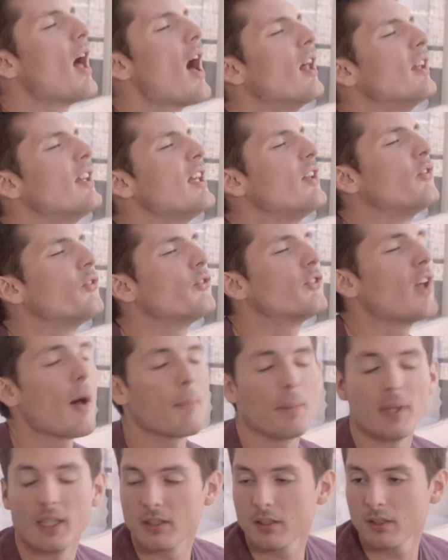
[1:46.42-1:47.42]
Elise, stop
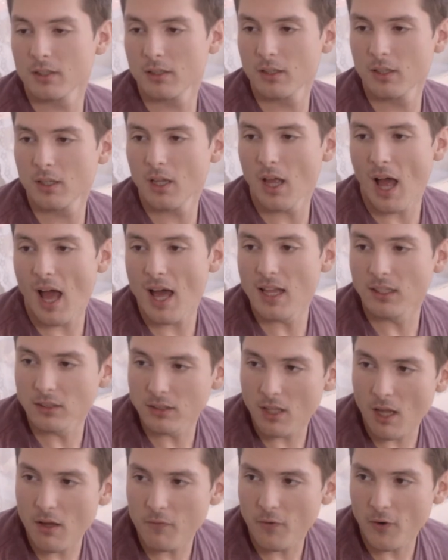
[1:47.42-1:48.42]
it. I
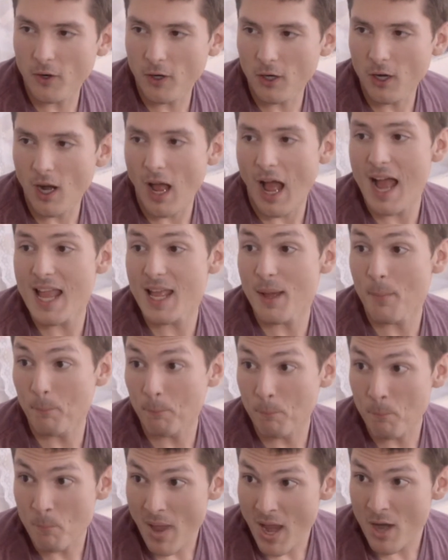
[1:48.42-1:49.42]
love her. I
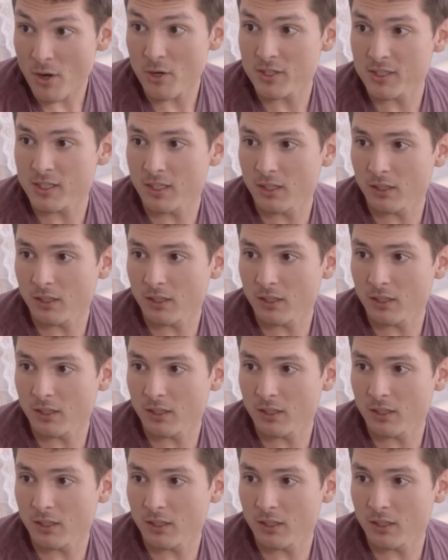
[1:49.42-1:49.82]
am marrying